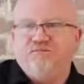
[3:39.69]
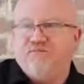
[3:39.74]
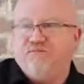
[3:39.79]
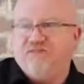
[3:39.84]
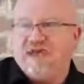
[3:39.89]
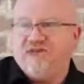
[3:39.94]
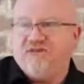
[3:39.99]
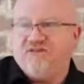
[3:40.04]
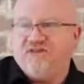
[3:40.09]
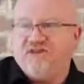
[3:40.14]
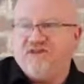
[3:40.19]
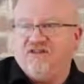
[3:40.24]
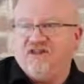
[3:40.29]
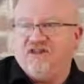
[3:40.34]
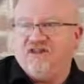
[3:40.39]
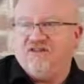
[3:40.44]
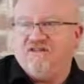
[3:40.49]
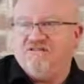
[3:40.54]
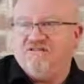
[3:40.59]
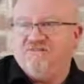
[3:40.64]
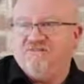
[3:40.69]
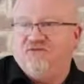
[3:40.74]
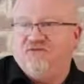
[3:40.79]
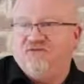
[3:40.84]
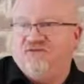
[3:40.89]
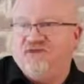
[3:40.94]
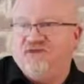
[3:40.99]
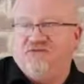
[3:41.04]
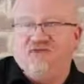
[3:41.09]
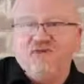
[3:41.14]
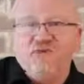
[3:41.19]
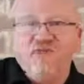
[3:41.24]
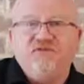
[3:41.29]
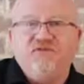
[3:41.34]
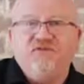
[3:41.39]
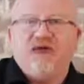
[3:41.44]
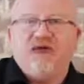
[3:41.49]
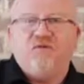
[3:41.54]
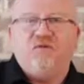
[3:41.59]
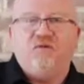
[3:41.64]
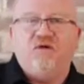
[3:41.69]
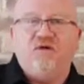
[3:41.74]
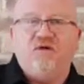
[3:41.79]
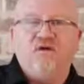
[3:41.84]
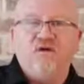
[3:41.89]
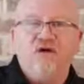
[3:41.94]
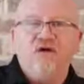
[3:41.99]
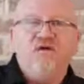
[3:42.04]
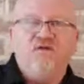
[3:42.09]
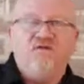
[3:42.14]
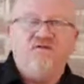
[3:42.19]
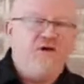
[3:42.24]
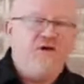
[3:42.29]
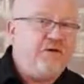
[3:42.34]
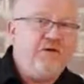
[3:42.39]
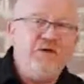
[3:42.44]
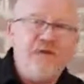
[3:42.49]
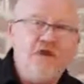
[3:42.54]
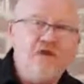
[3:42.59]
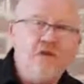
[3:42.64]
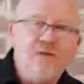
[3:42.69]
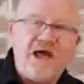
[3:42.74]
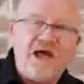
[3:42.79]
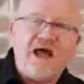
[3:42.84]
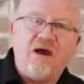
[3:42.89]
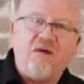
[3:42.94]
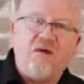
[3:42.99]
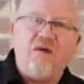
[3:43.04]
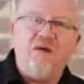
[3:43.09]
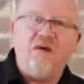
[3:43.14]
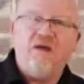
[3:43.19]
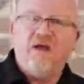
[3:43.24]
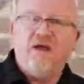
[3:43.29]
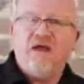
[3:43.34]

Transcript: basically systems that were very low power